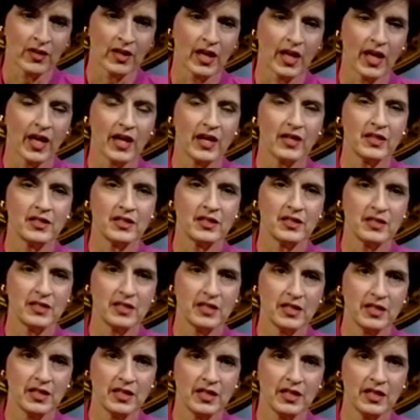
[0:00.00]
And
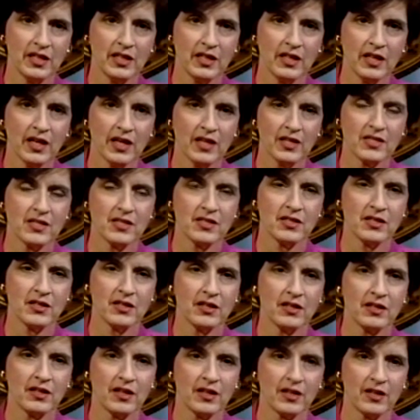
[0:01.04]
indeed, he has
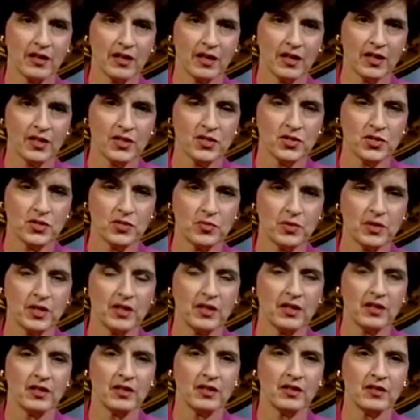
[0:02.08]
gone on to
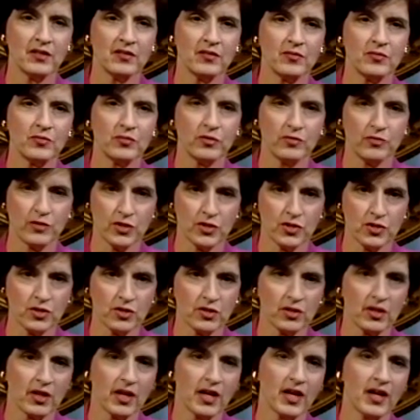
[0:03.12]
be
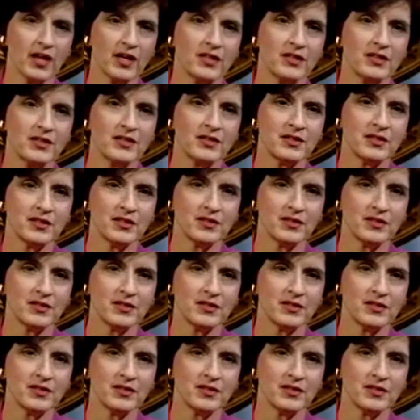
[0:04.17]
provincial and